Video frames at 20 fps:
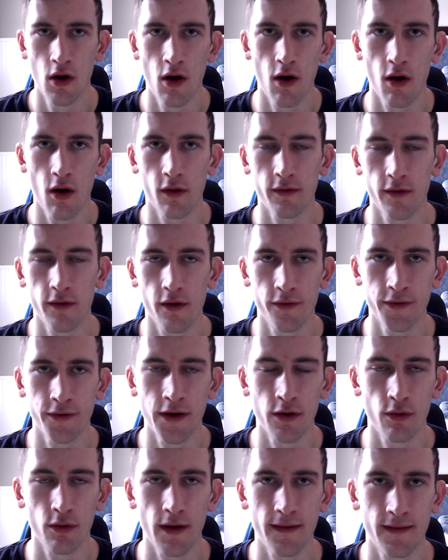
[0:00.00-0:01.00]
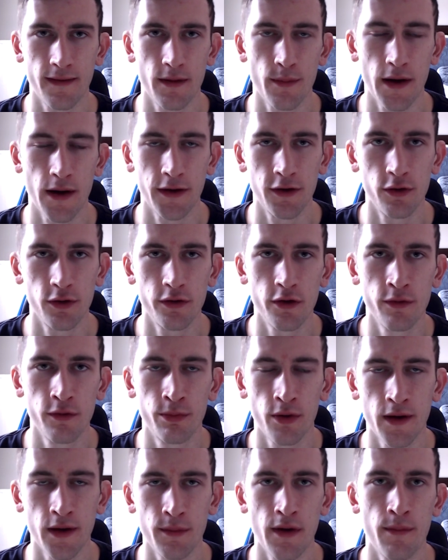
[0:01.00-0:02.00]
Also, if you're interested in my YouTube
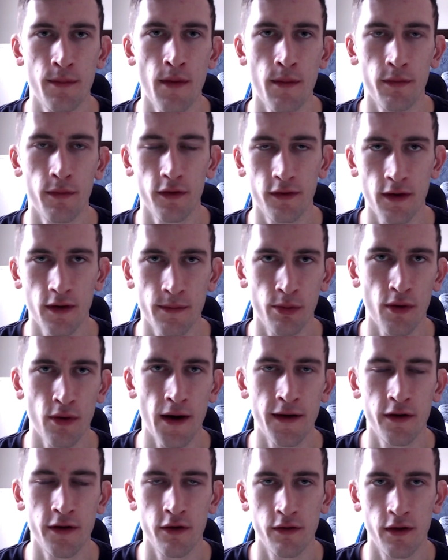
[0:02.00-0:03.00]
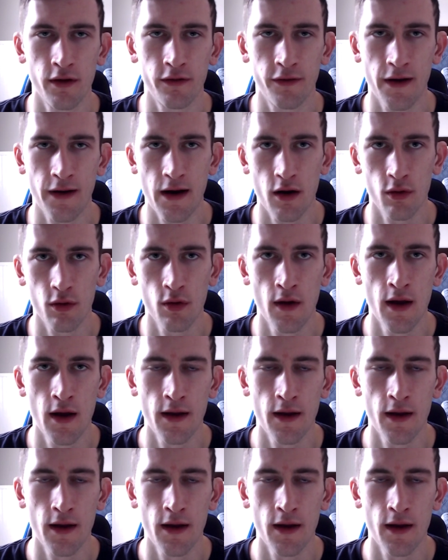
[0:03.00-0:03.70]
Premium membership right here in the channel,